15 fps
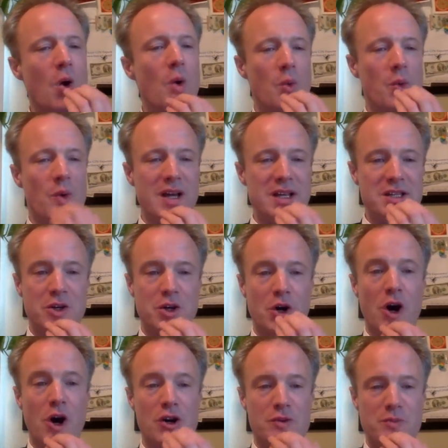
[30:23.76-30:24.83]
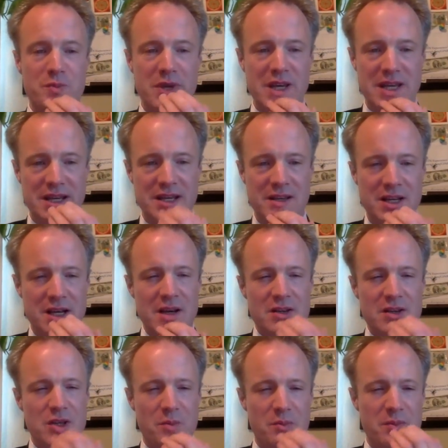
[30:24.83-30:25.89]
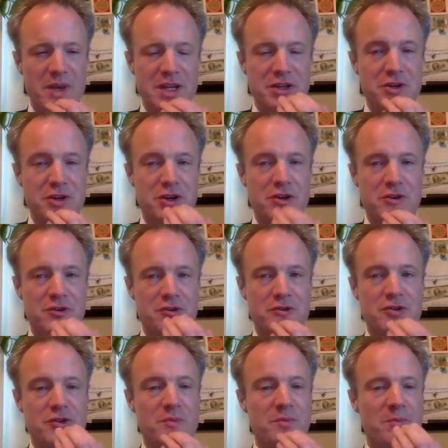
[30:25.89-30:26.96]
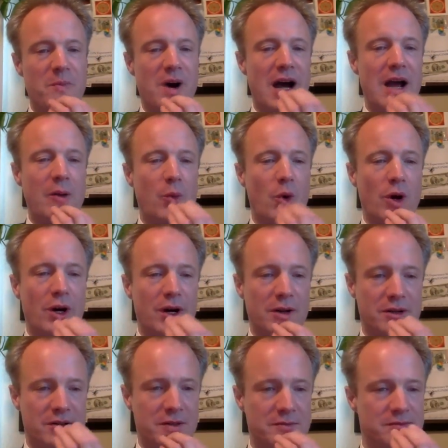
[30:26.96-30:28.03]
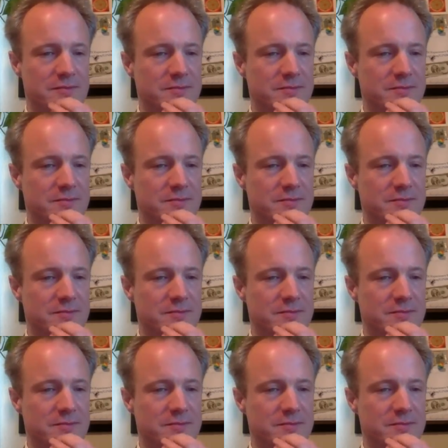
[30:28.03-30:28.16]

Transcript: Which caused me to misuse my words.